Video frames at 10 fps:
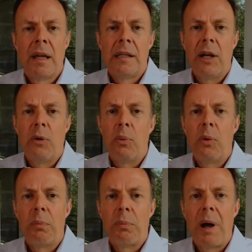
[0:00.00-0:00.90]
Yeah,
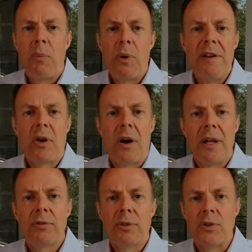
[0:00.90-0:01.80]
well, Bob, we've
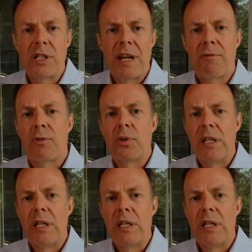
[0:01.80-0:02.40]
gone through several